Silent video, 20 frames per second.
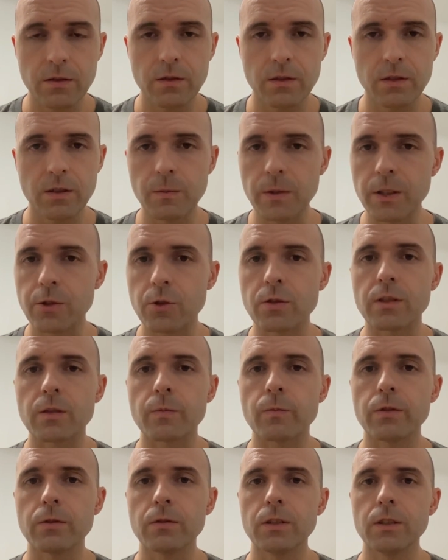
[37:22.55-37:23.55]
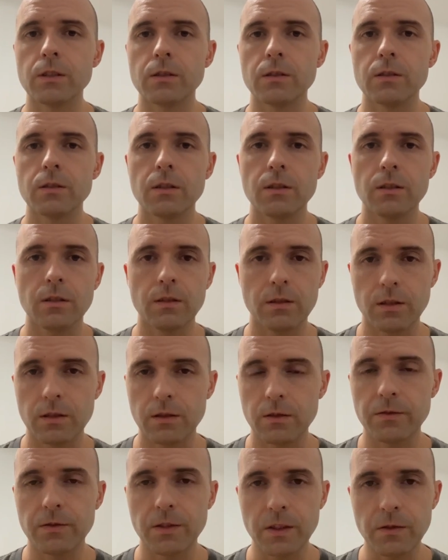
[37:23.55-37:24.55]
Dimitri is putting a lot
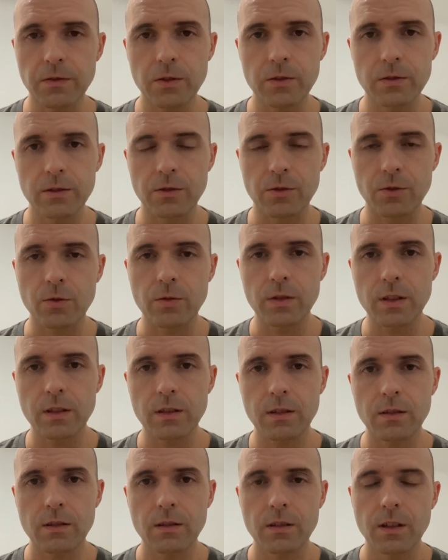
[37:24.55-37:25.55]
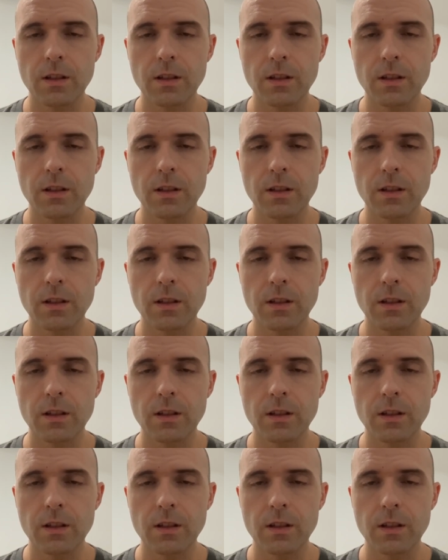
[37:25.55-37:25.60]
of effort into it